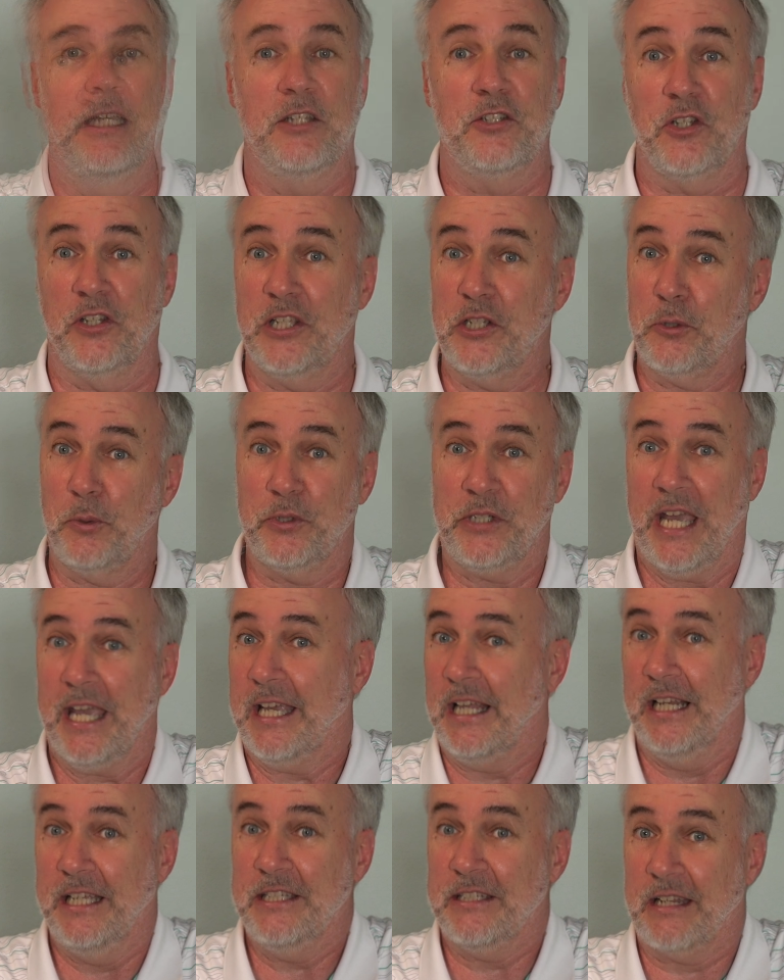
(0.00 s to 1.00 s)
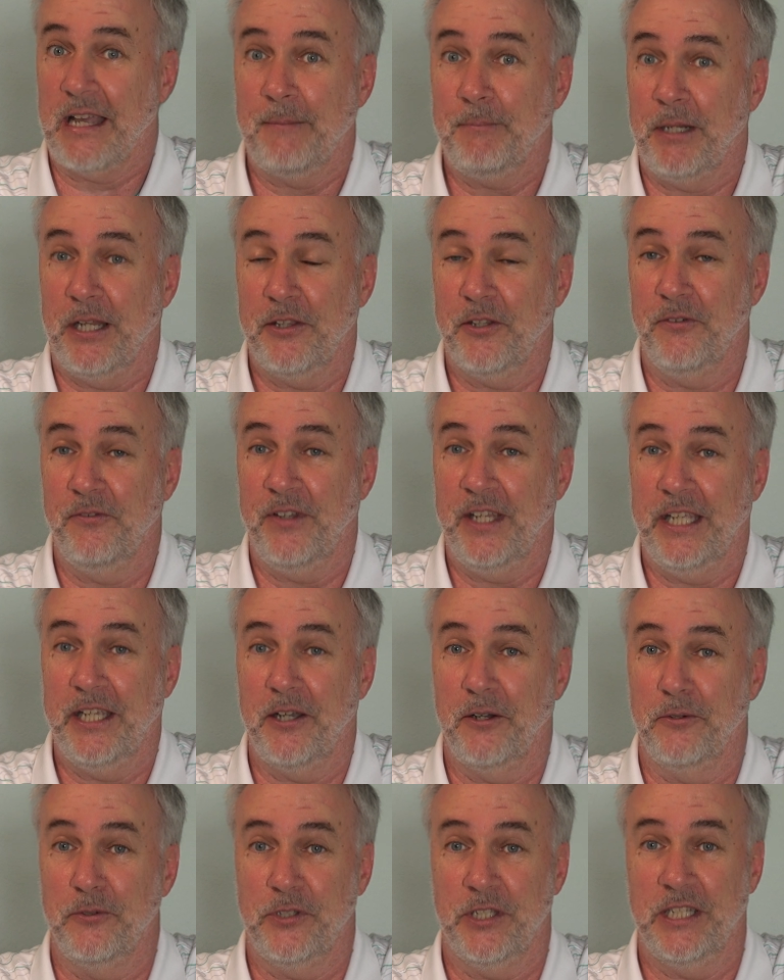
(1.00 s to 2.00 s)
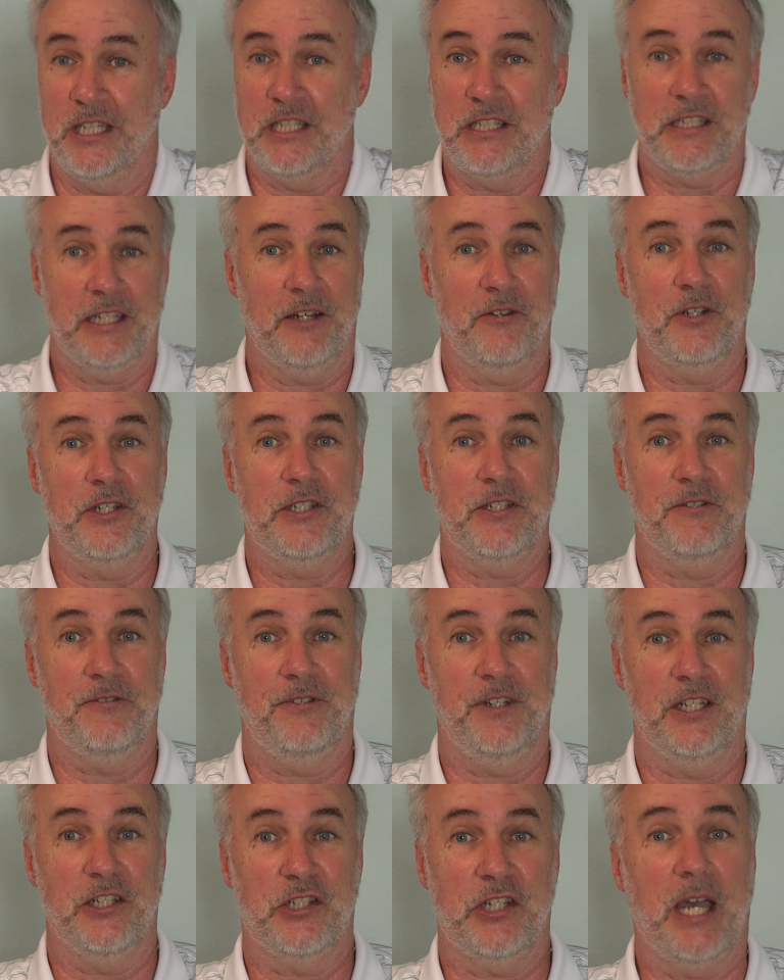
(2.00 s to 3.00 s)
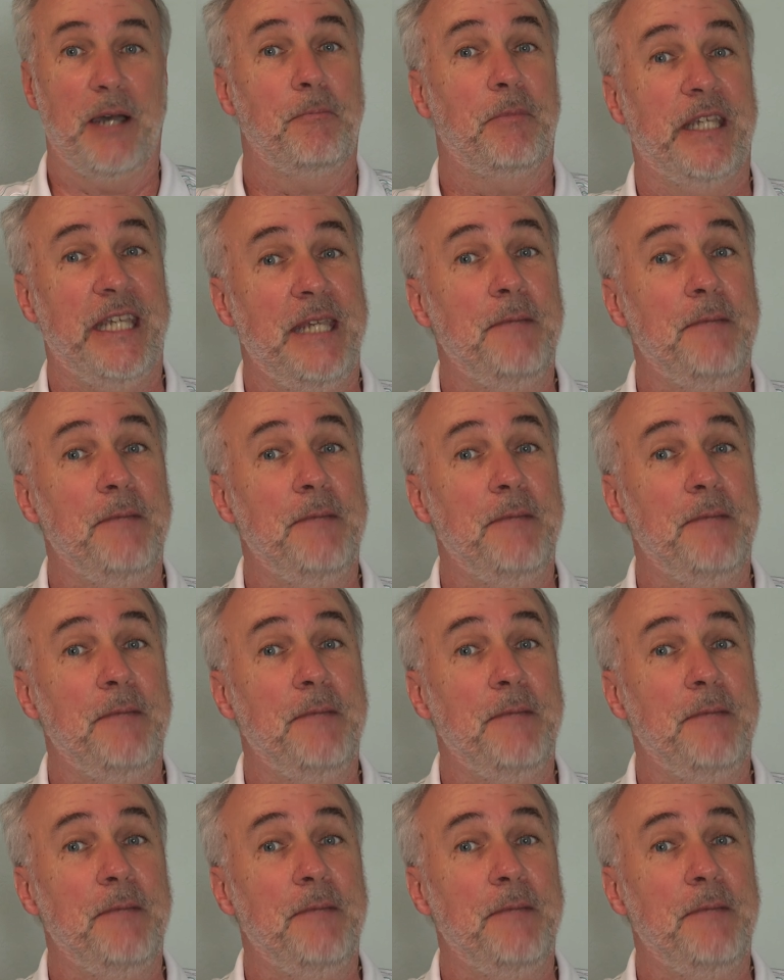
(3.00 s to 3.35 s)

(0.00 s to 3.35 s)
So this will take at least a couple other videos in this series to finish up.